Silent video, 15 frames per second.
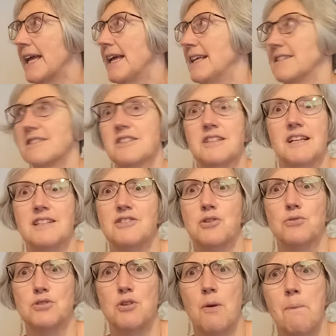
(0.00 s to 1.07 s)
It's
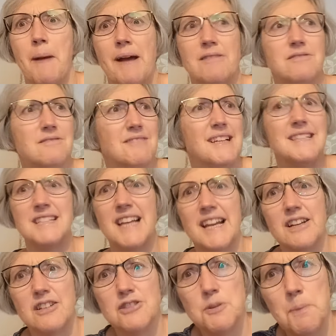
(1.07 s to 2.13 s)
also about
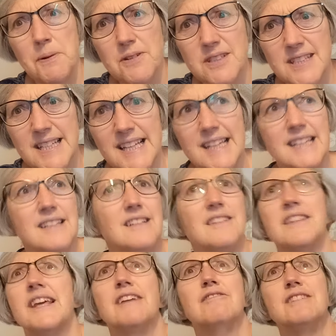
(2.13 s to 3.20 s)
internet
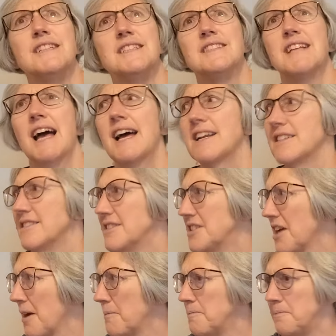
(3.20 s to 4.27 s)
conspiracy theories
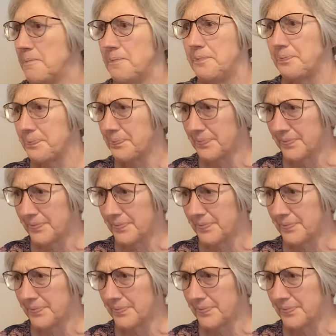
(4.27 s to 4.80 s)
and